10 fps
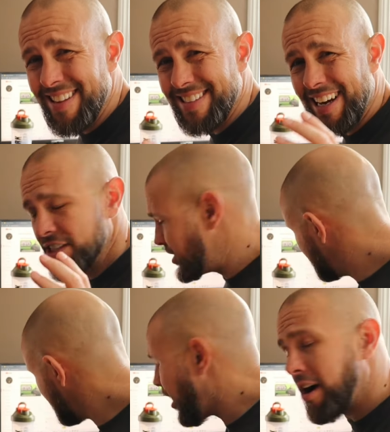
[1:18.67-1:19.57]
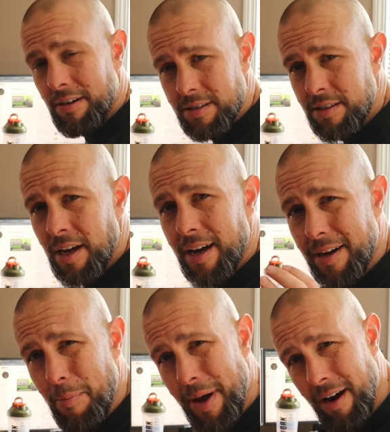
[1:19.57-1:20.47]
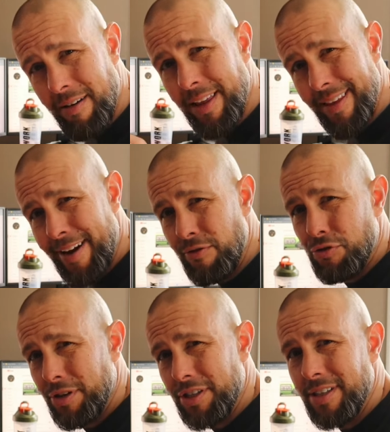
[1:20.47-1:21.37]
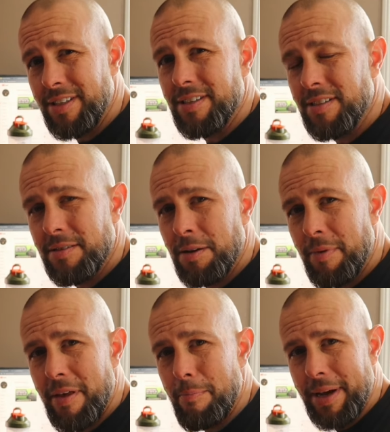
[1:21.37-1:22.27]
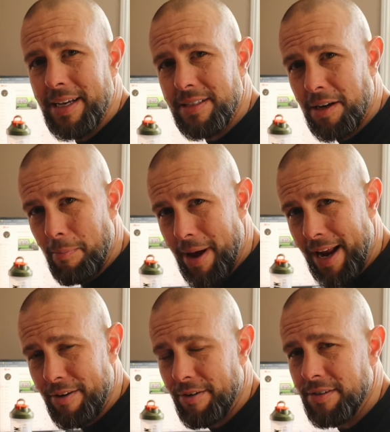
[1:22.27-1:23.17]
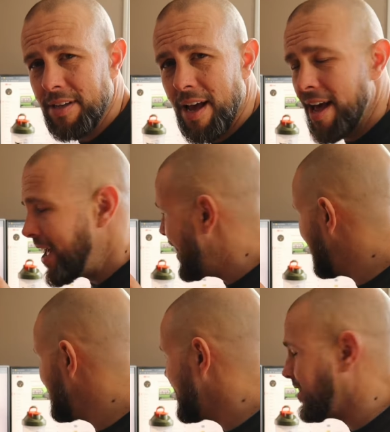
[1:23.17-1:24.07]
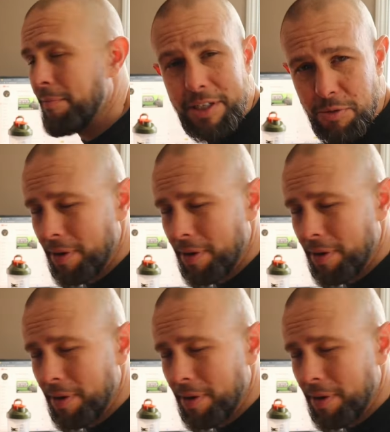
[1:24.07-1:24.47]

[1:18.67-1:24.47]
there's actually charts comparing their nutrition to some of their biggest competitors. And uh, let me just